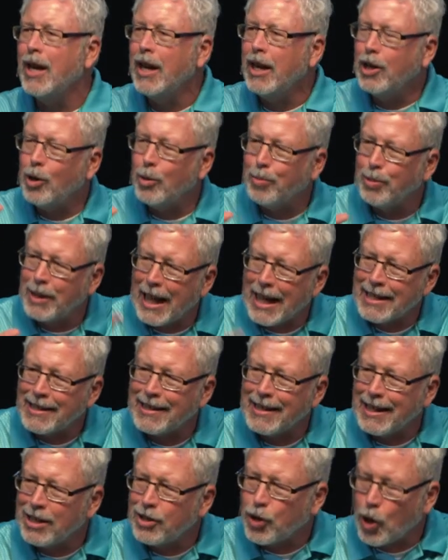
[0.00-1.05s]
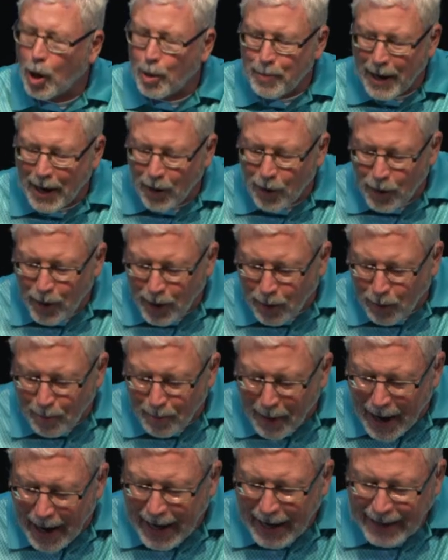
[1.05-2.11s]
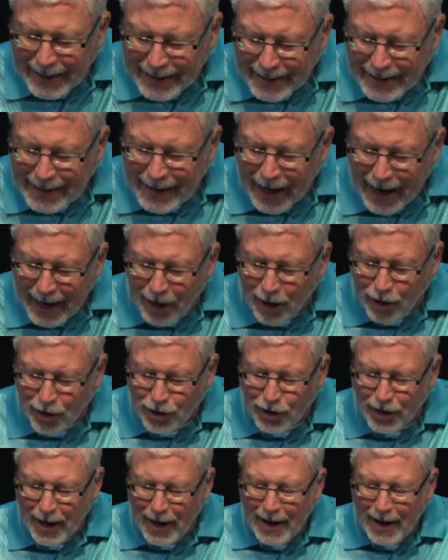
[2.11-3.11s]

Your blessings are better than my desires.